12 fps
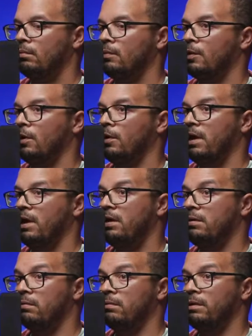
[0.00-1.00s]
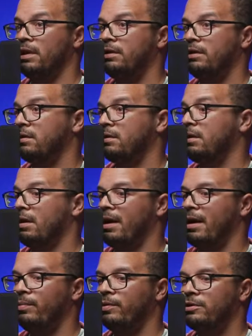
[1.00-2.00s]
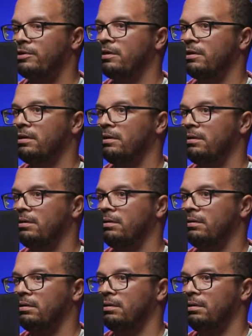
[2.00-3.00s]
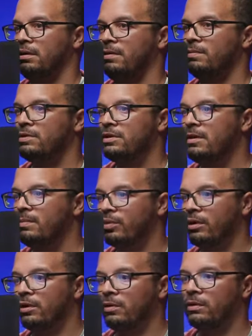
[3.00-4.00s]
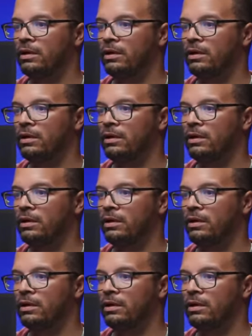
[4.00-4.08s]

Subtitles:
All right. Well, that's the Aputure MC Pro.